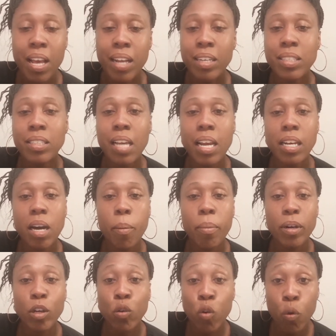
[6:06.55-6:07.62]
This ain't nothing
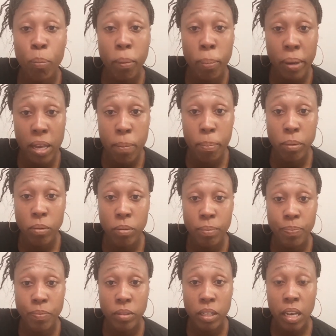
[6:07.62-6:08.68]
but a group of people
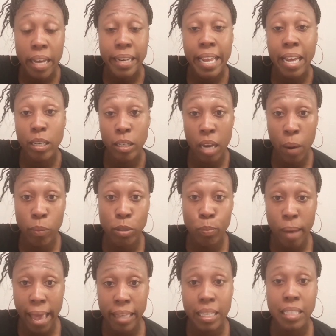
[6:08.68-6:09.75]
that was
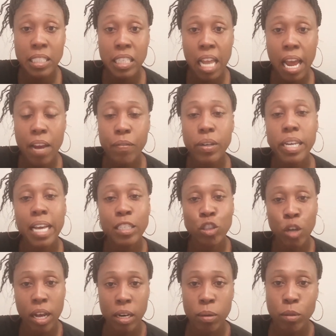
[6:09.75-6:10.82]
back in slavery that
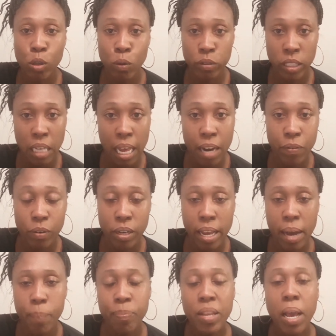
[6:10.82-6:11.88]
trying to do slavery
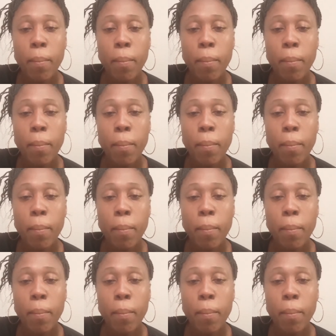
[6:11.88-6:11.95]
now.